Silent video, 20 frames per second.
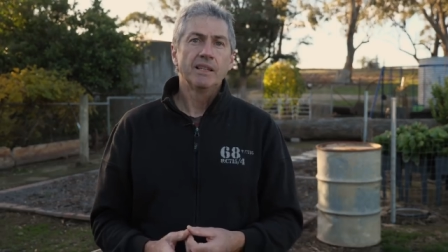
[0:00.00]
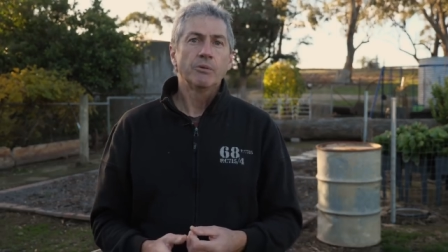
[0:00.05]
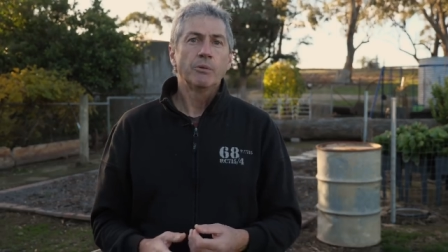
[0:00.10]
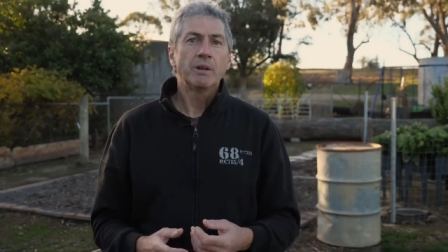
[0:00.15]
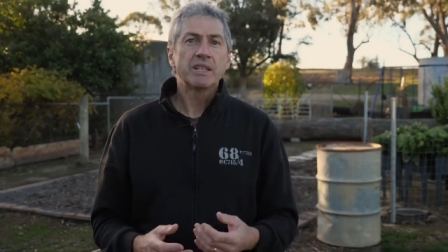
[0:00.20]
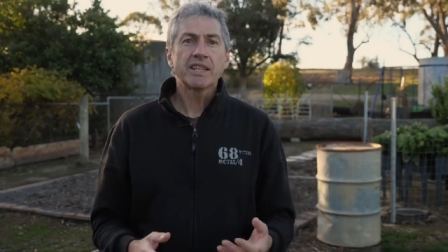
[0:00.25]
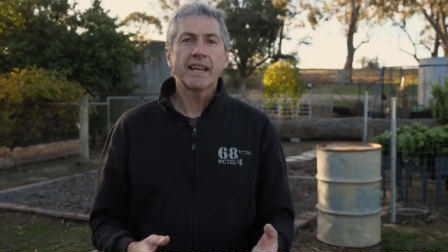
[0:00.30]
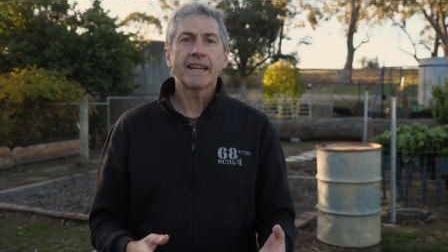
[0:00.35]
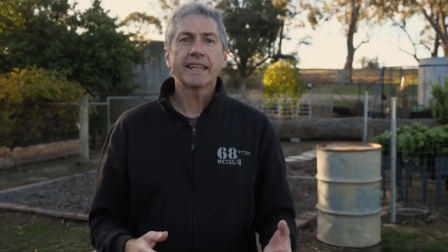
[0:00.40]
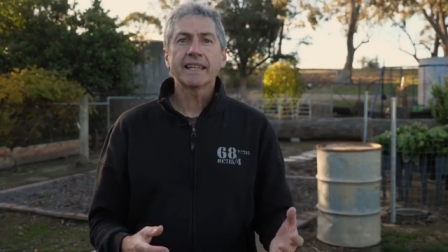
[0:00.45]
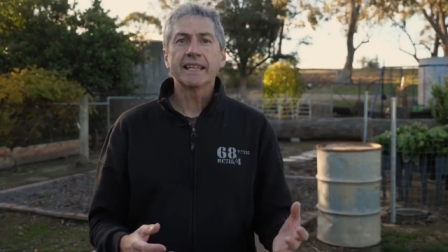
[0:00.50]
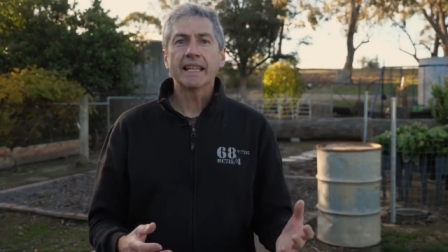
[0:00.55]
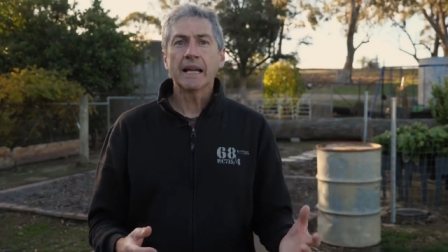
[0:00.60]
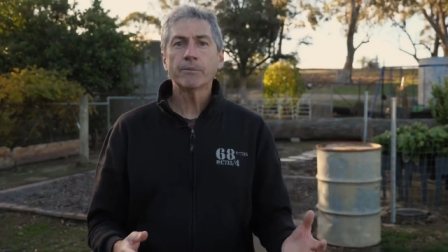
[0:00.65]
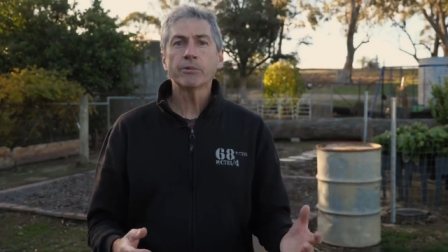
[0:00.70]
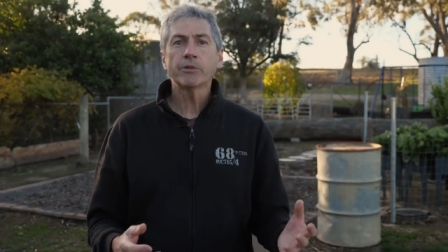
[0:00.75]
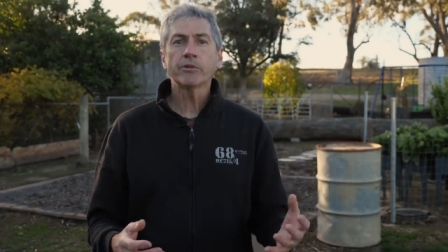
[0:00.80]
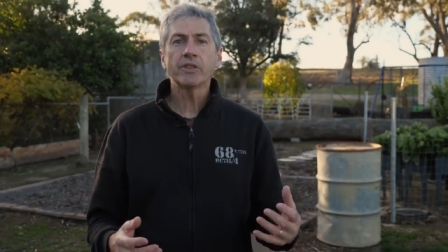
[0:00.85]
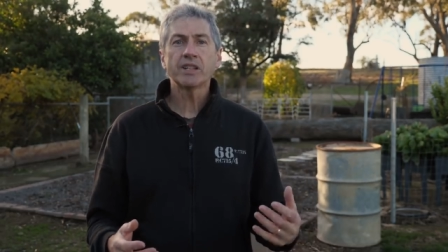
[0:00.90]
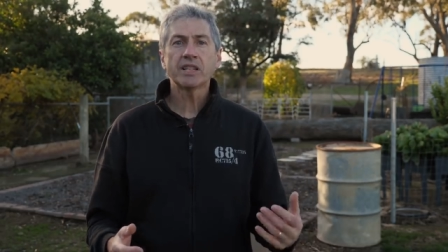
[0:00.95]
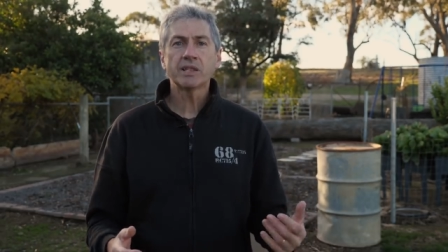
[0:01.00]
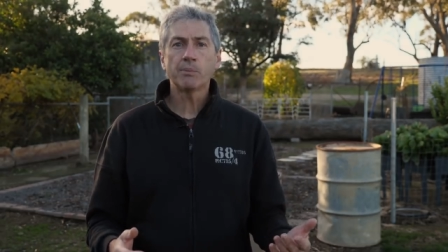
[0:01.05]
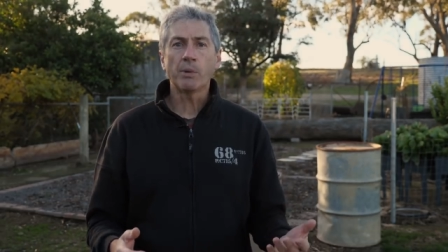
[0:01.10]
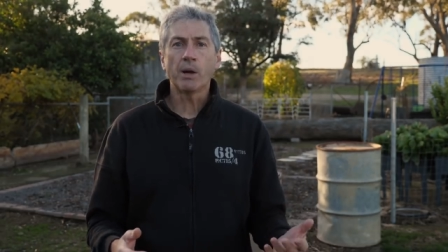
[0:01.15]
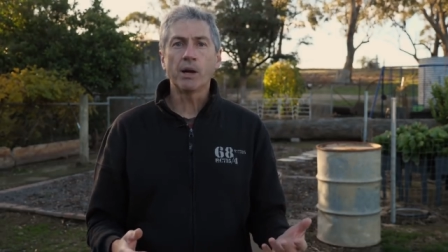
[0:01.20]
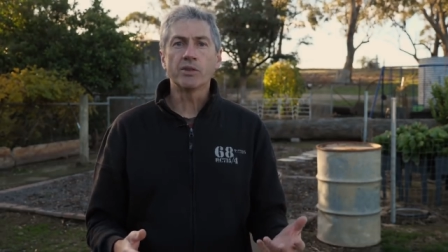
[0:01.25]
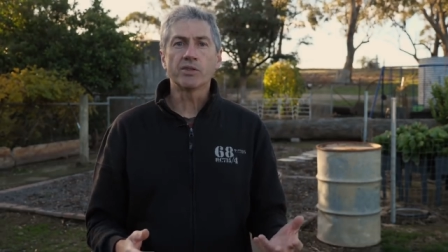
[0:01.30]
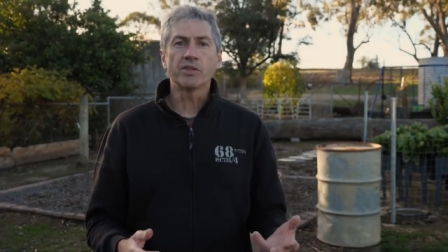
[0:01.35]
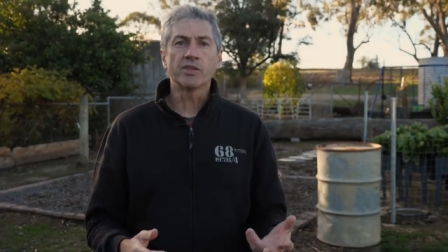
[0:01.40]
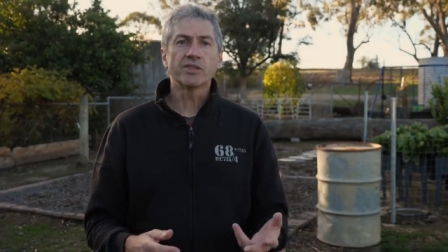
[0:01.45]
We take a number of
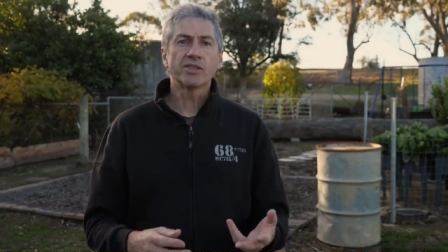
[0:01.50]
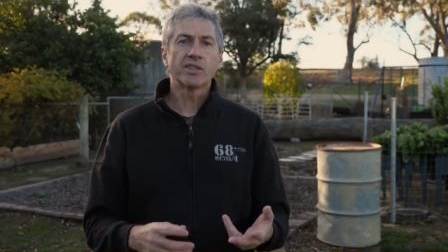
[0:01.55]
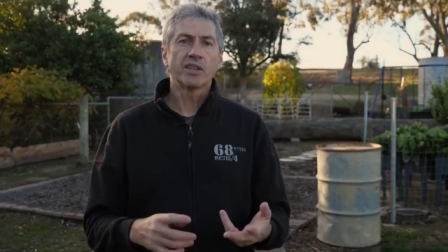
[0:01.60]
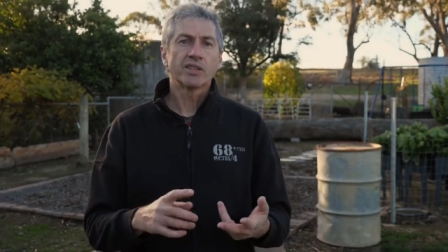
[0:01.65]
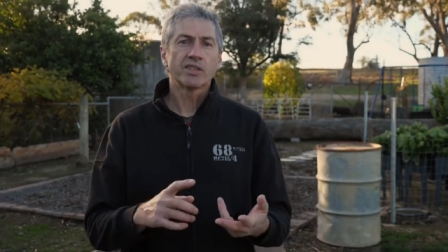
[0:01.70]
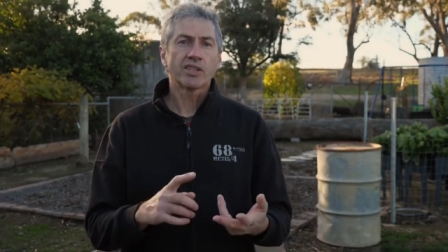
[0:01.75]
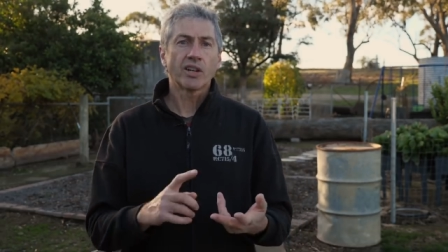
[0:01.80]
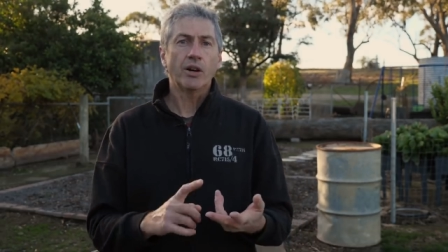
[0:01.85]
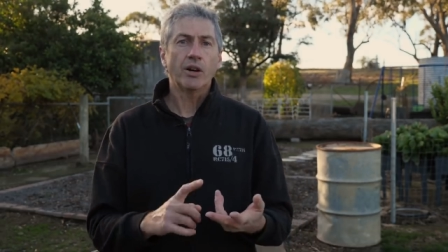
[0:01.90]
exposures to